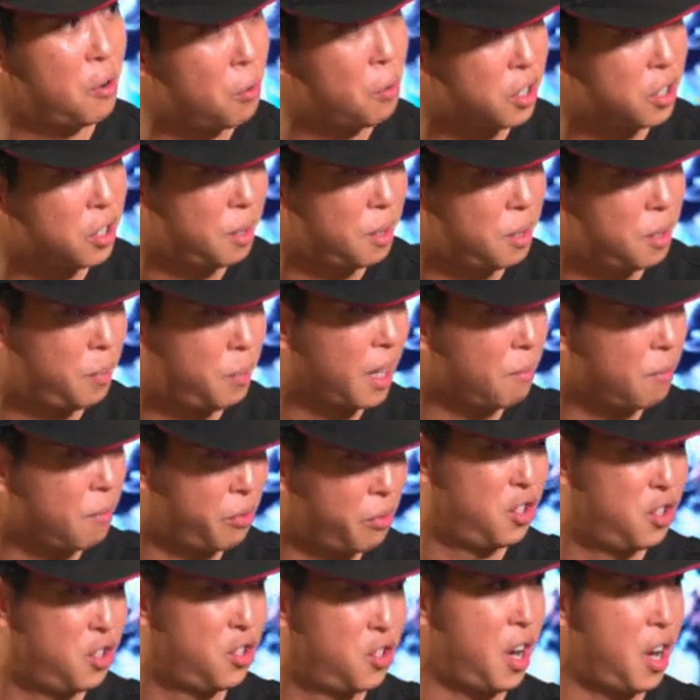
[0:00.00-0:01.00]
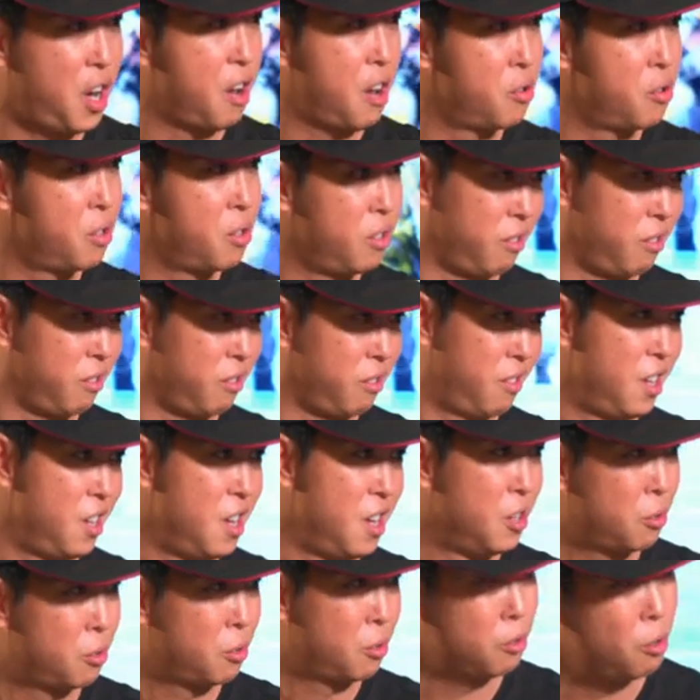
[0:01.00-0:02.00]
the ocean, it becomes very general,
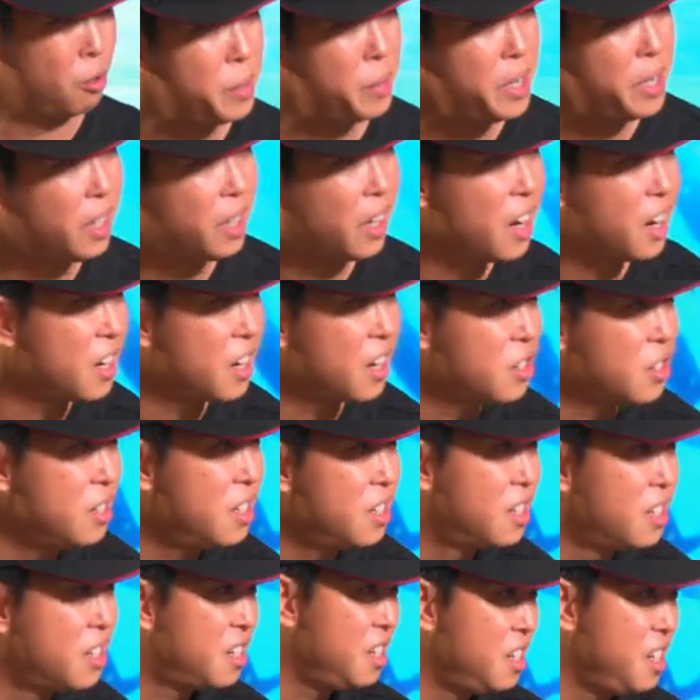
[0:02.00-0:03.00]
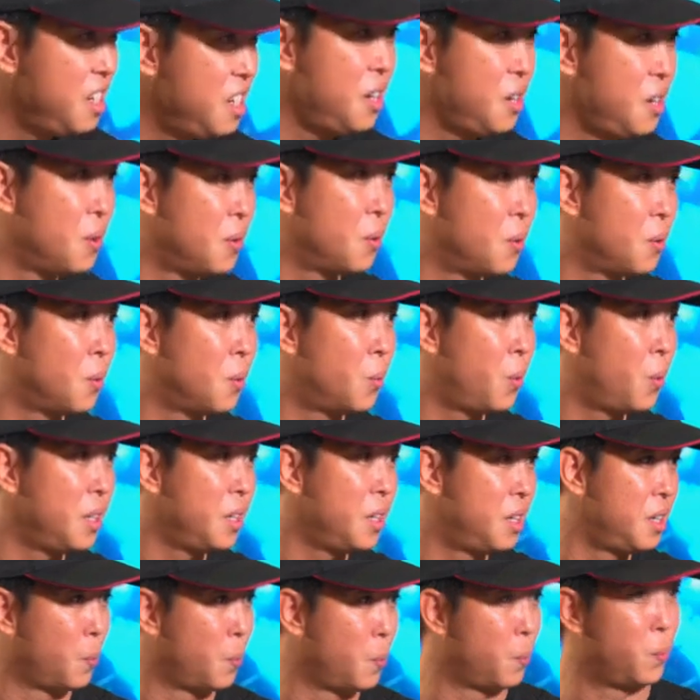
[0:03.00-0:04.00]
so nobody can actually see
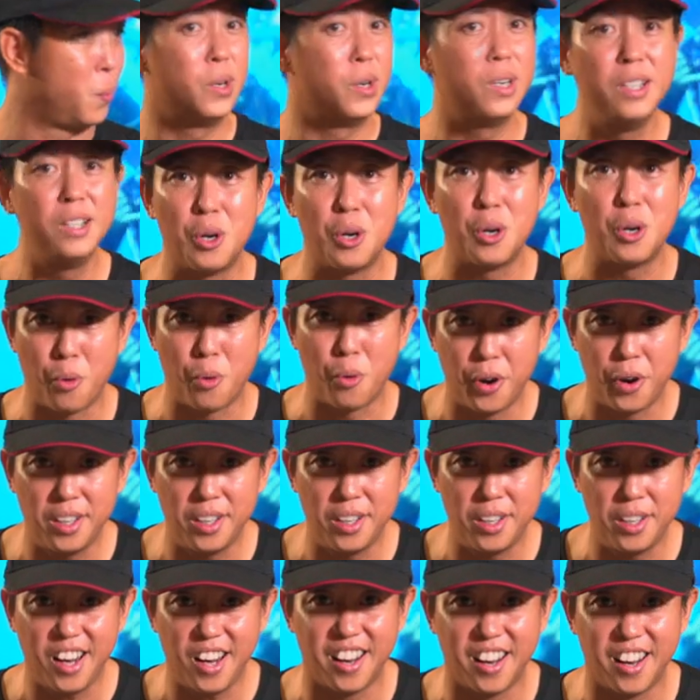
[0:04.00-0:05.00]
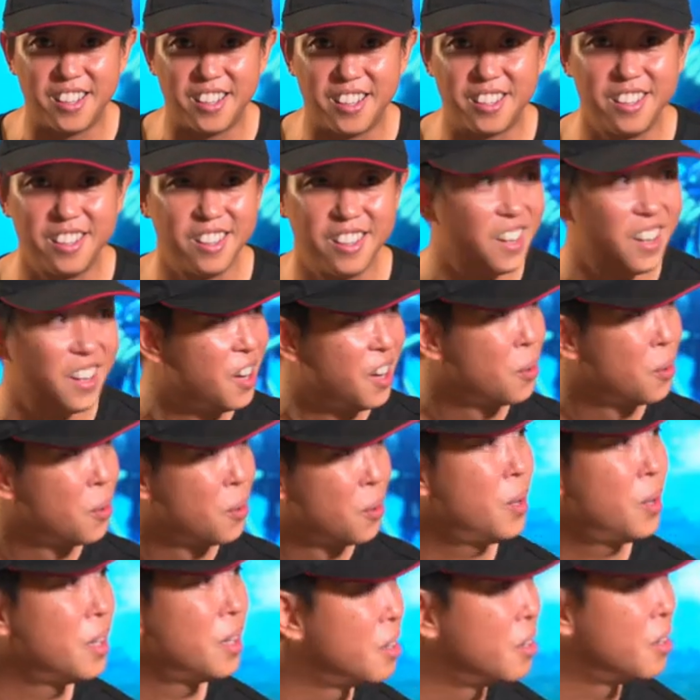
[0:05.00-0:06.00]
what in the world you're pointing at.
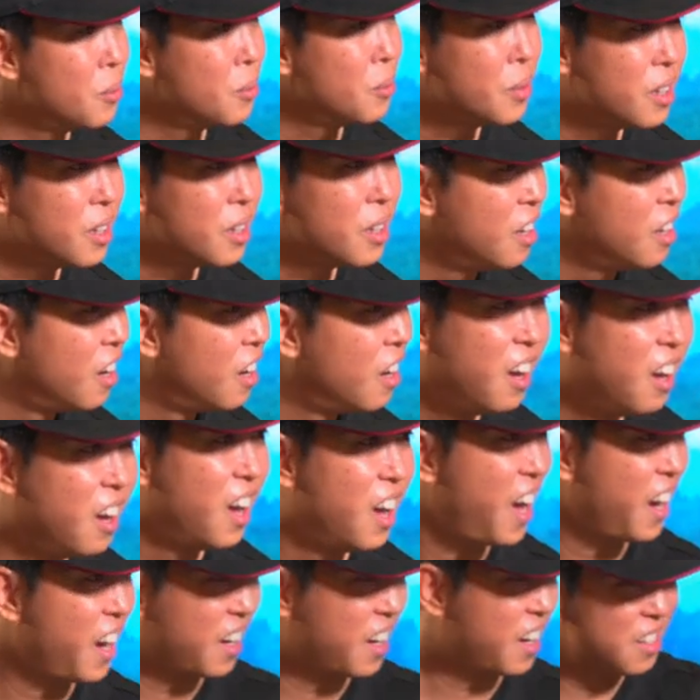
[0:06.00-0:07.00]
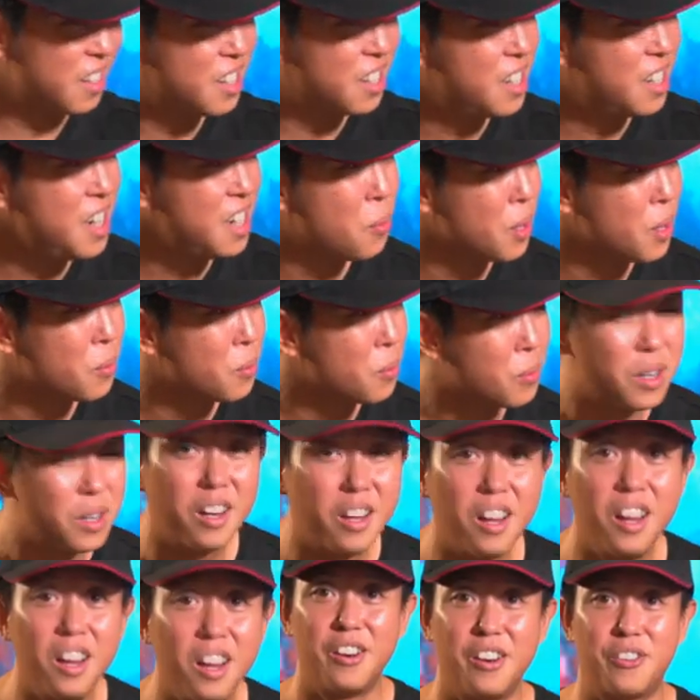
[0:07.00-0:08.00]
What? I can't see
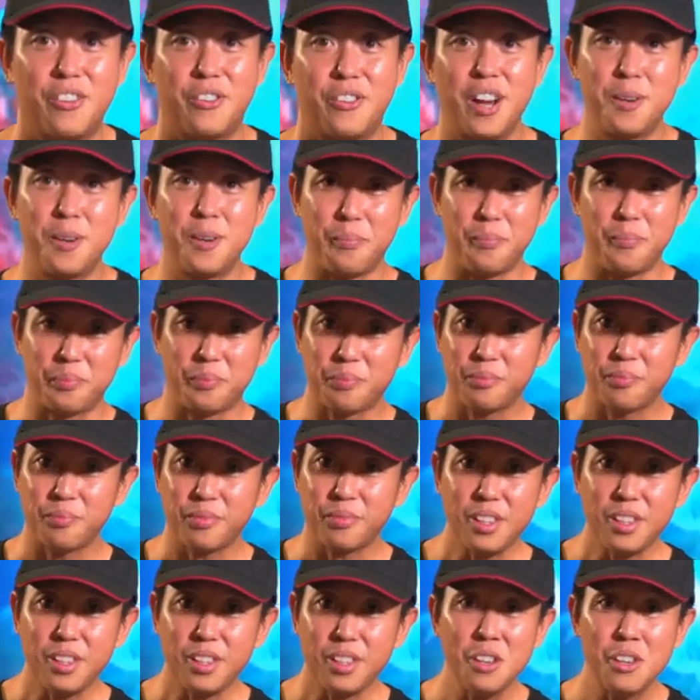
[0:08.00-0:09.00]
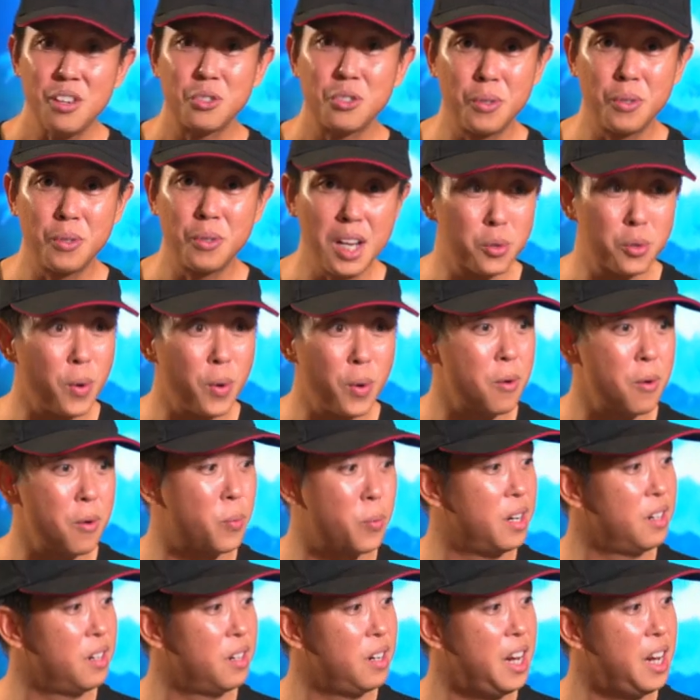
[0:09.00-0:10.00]
what, right? So that's where
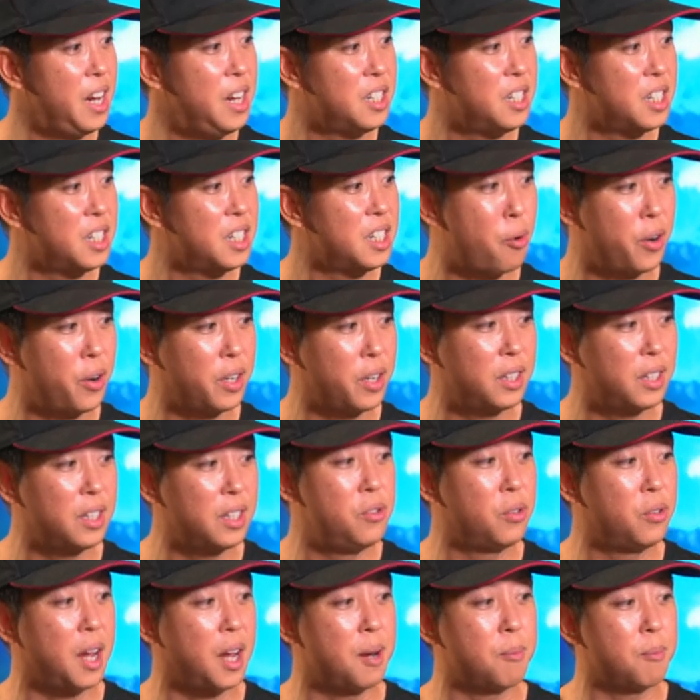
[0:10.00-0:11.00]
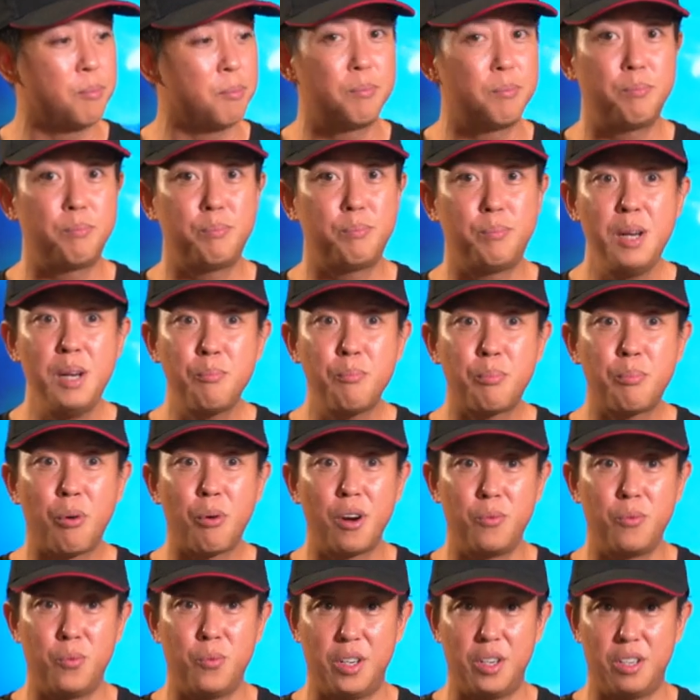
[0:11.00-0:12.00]
with laser pointer you can
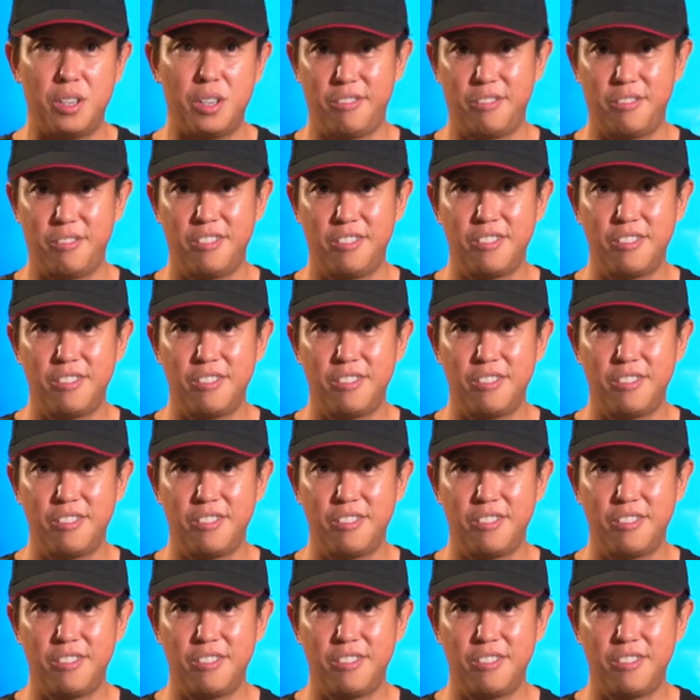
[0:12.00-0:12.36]
pinpoint with,